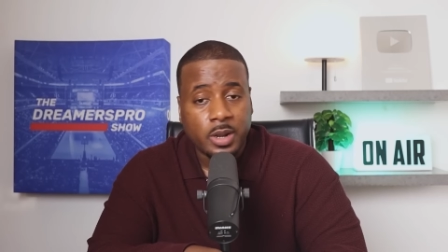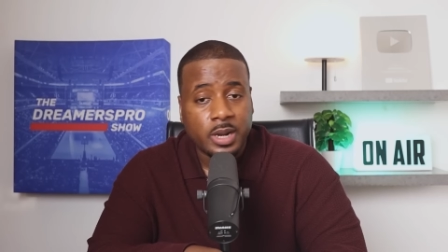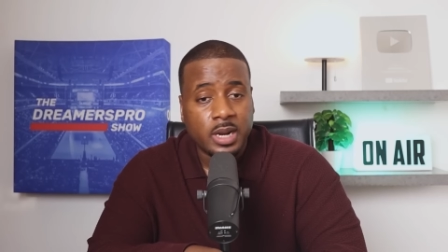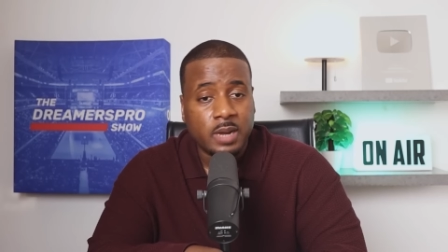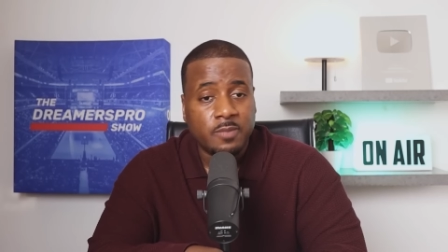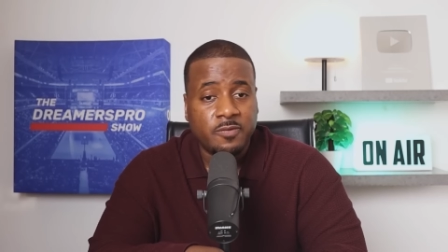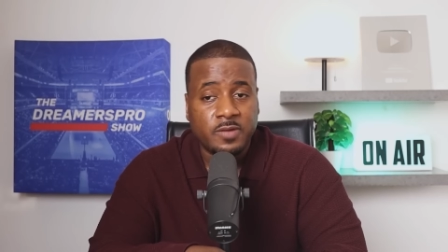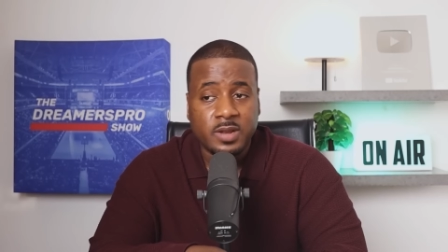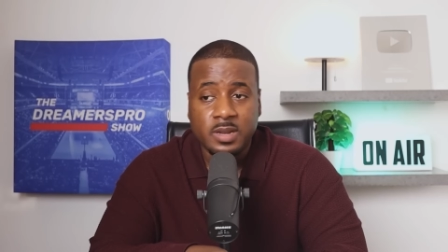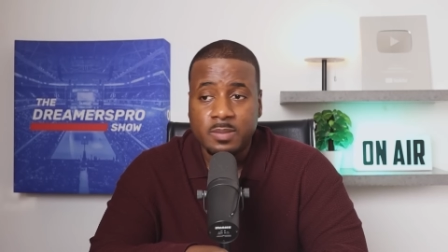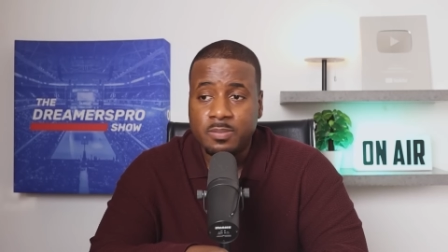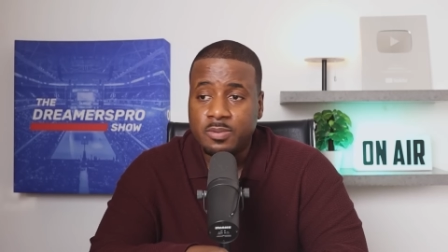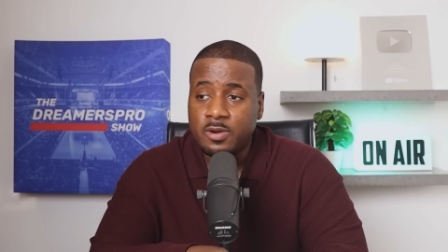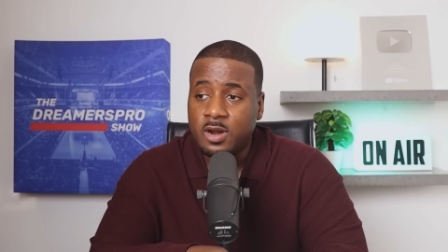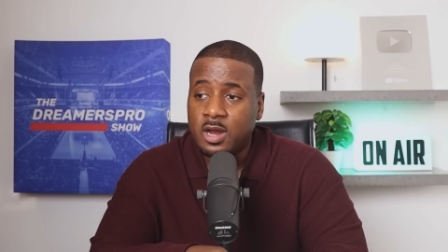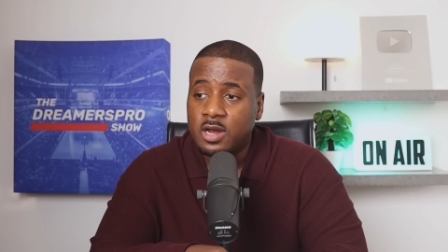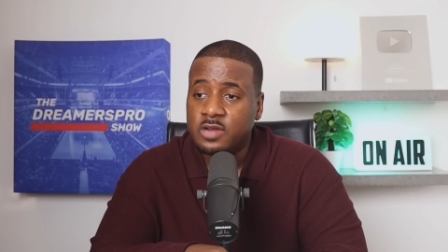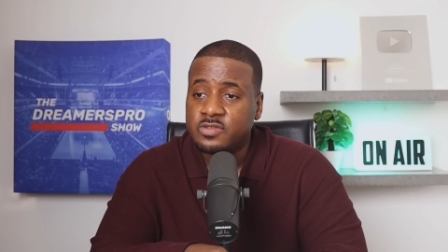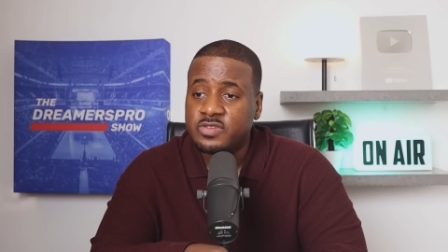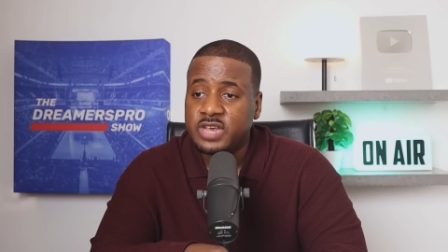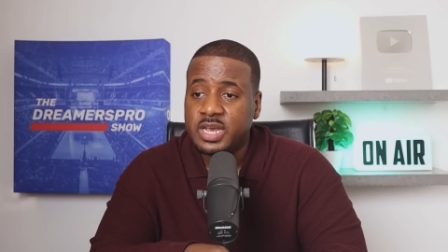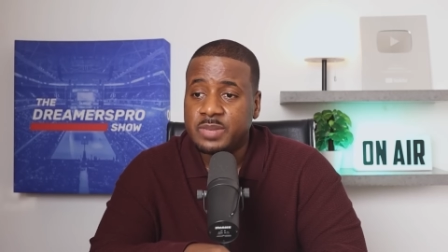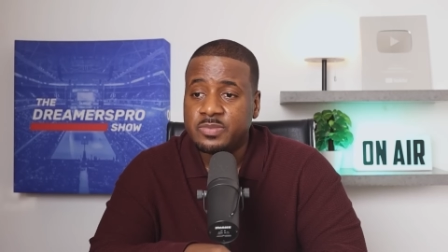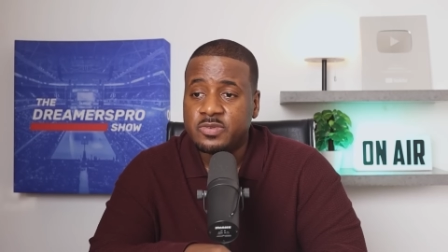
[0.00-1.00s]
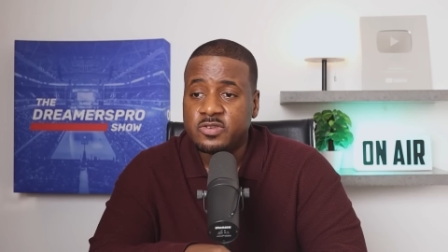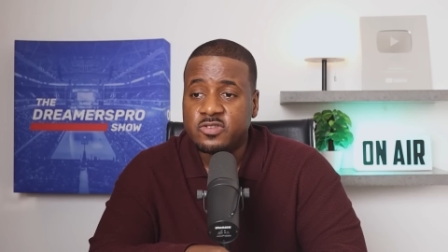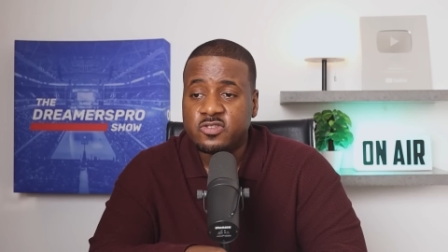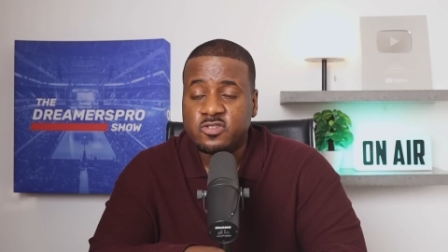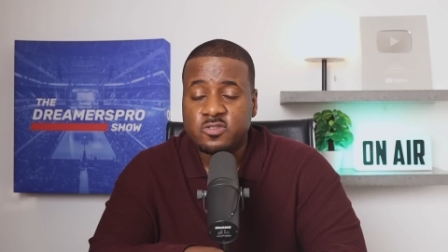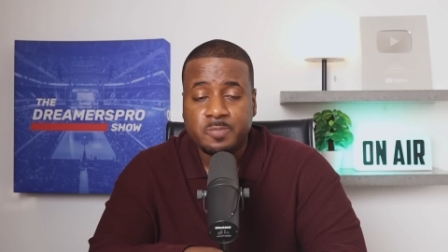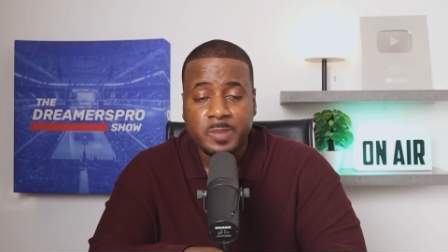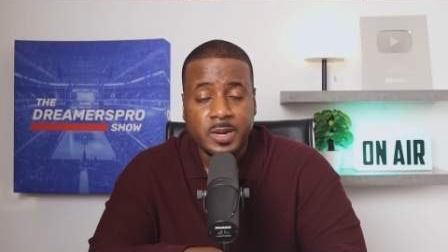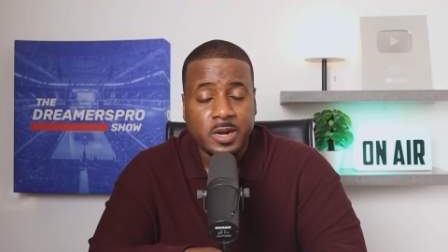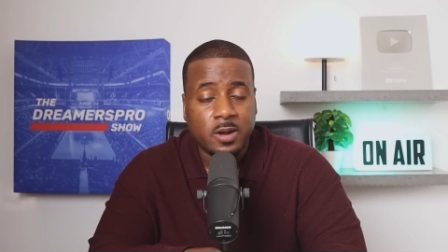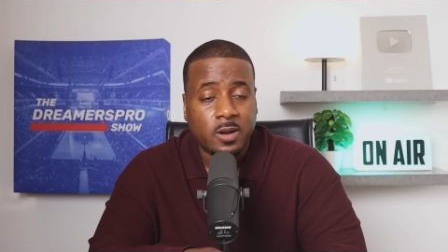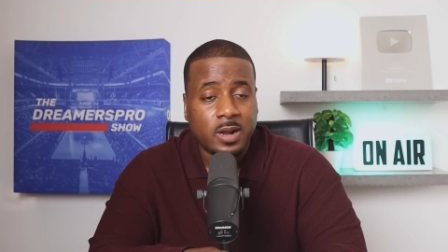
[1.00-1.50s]
it up for LeBron James and
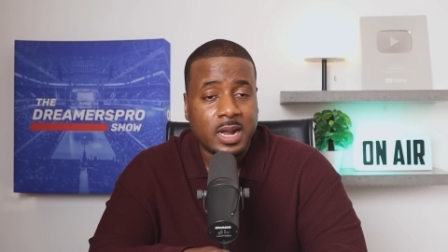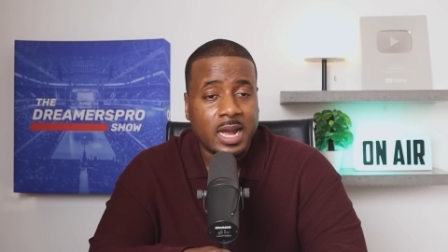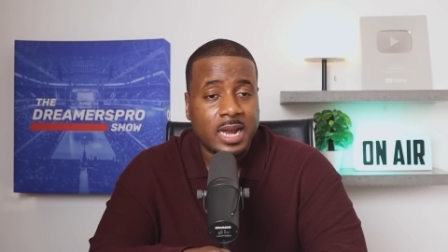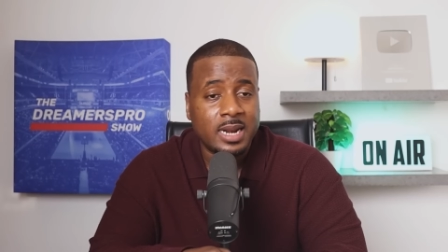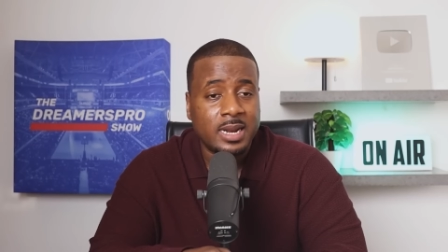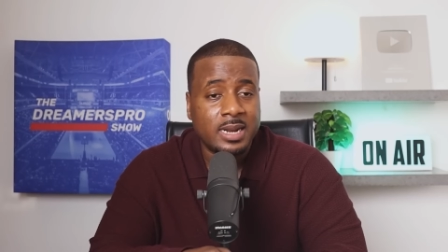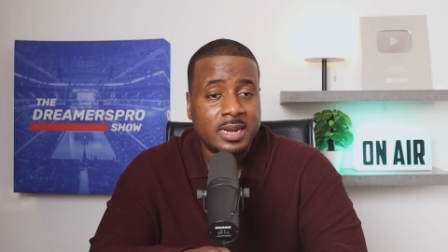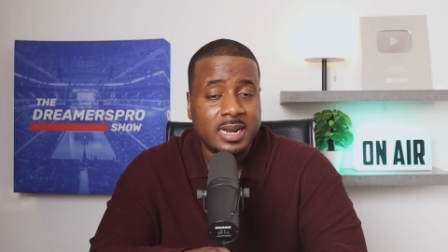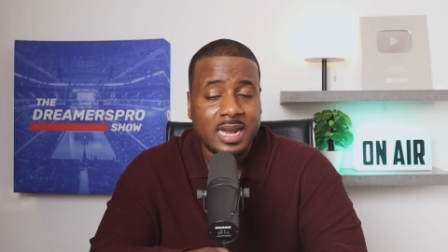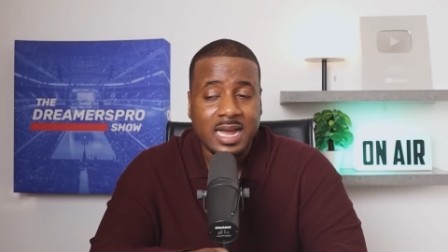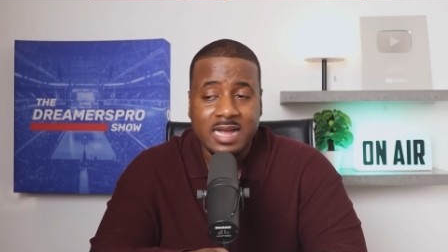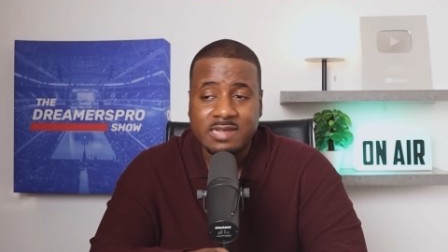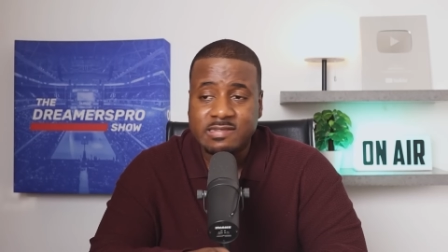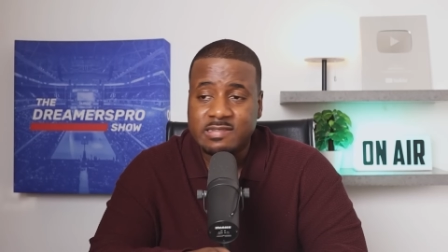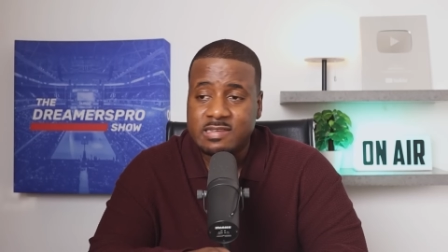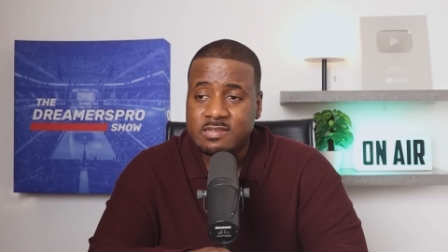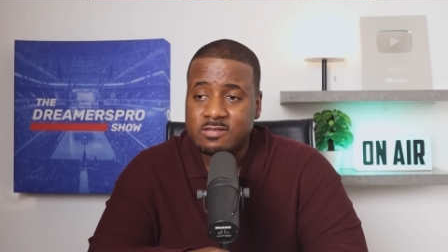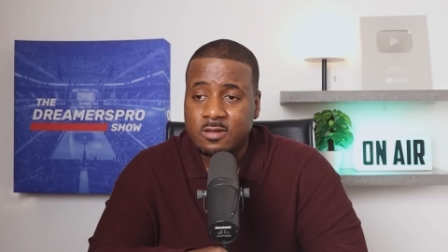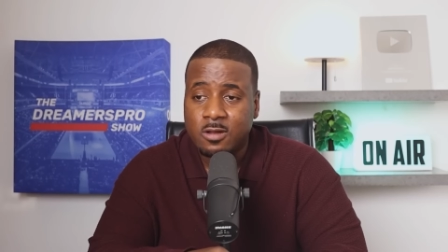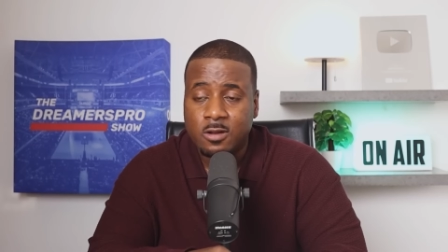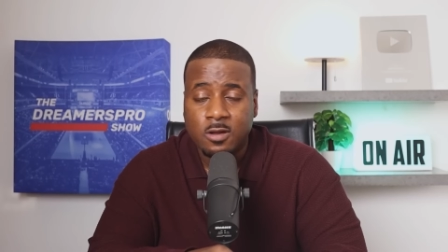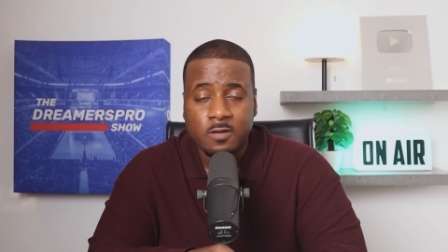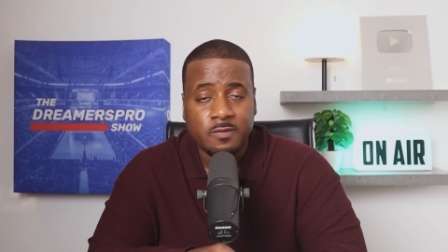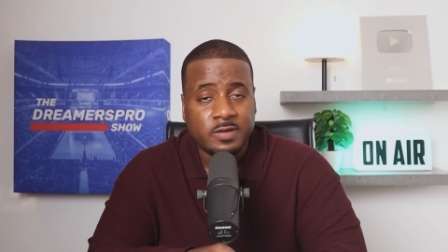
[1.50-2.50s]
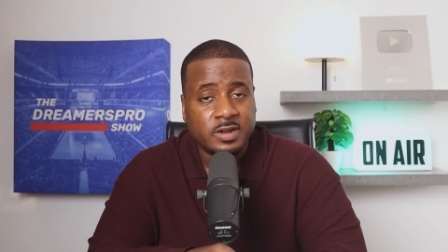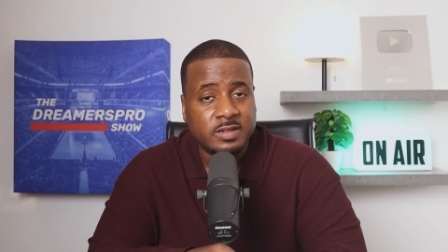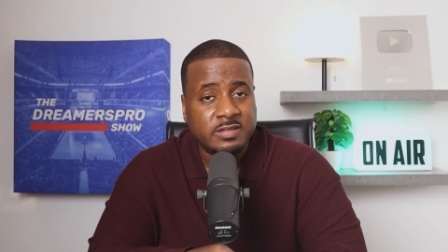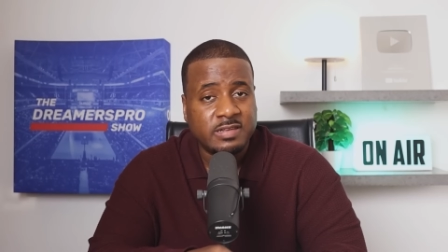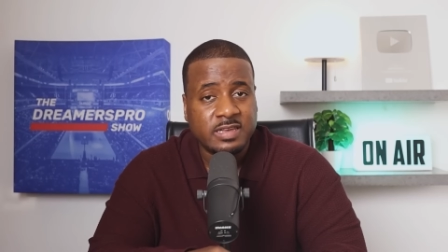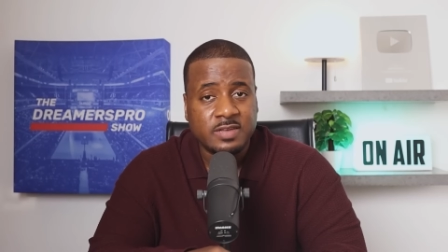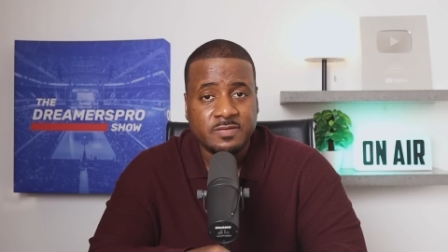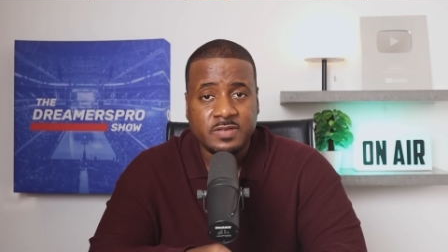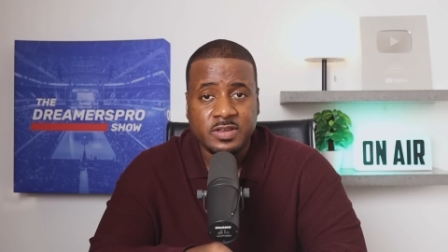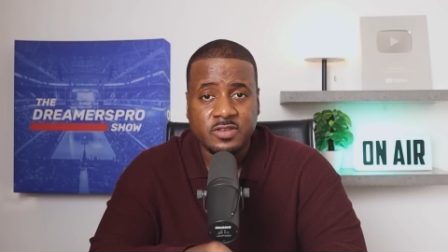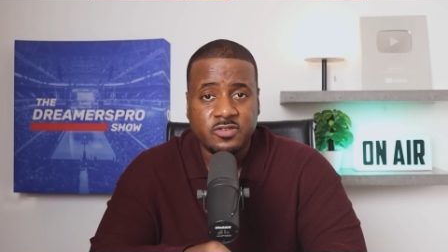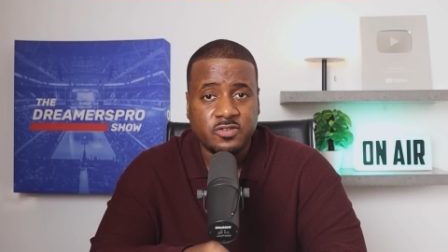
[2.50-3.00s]
spit all kind of nonsense all over the
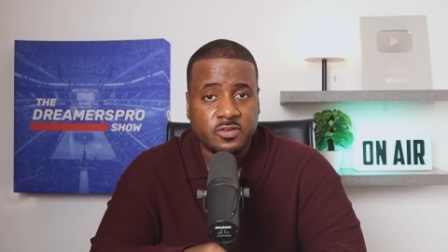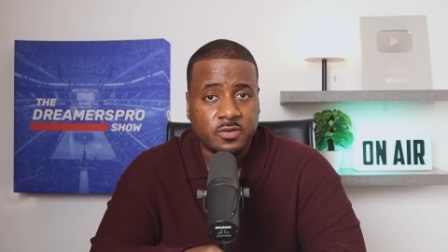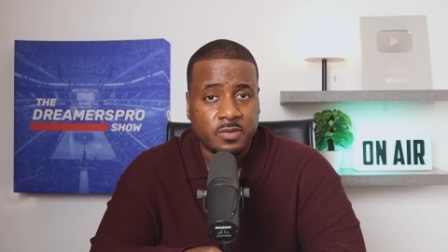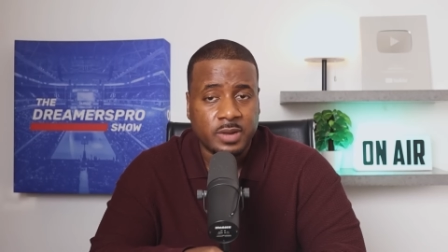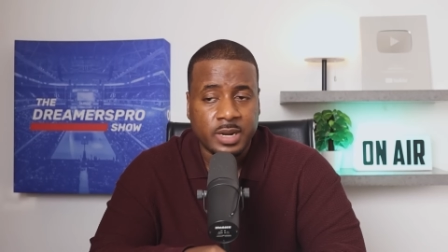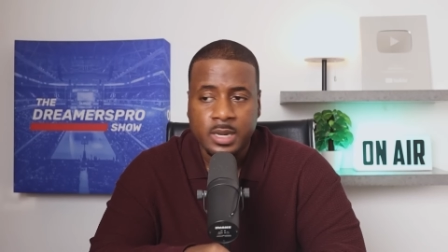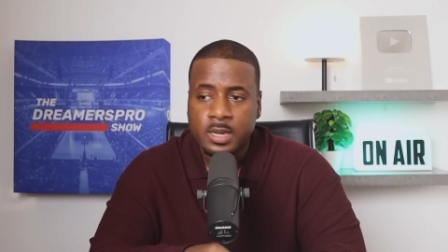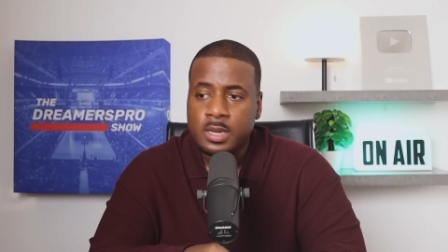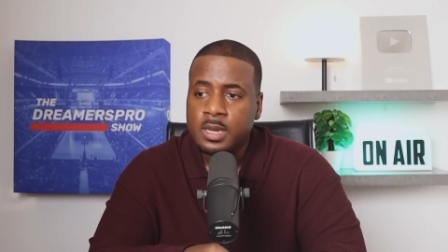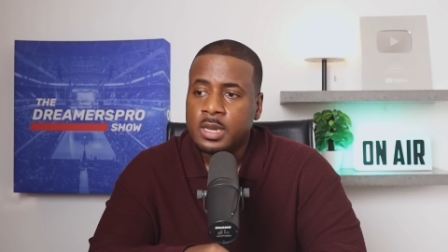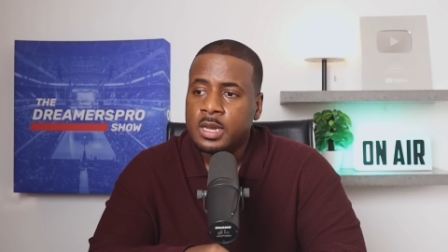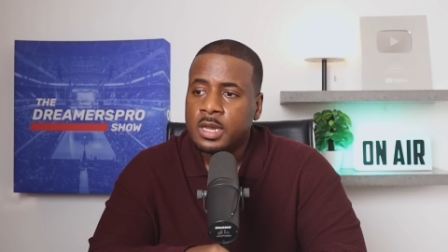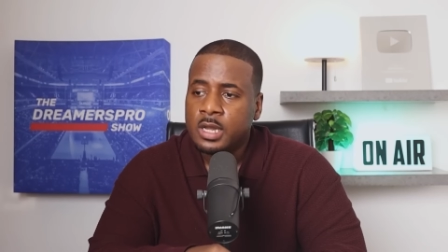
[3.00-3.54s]
TV screen,